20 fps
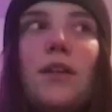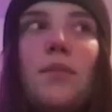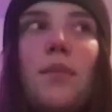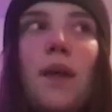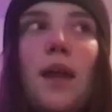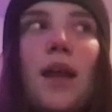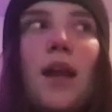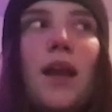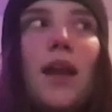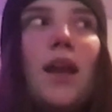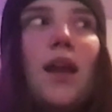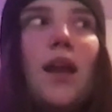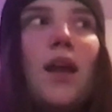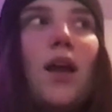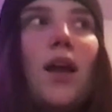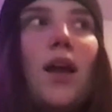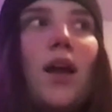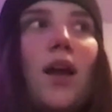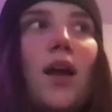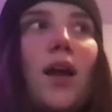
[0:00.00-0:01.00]
made
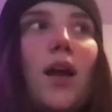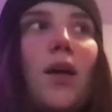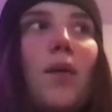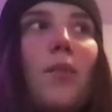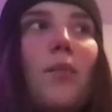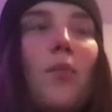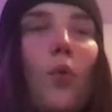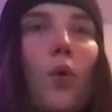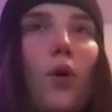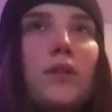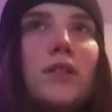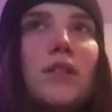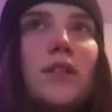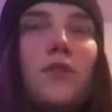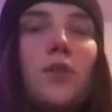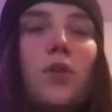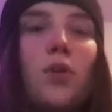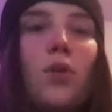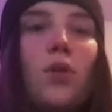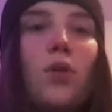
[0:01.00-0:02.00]
it more
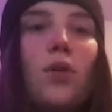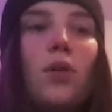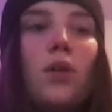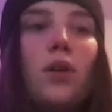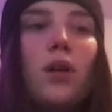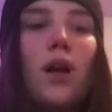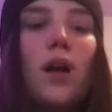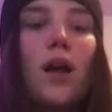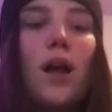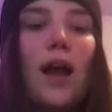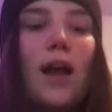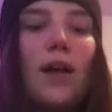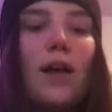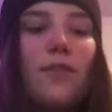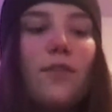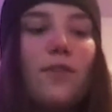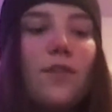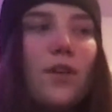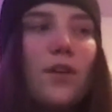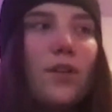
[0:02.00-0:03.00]
difficult. I
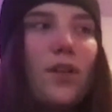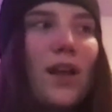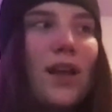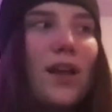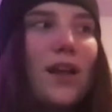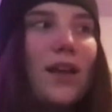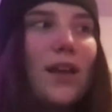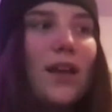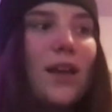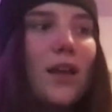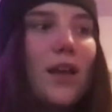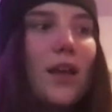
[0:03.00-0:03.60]
feel like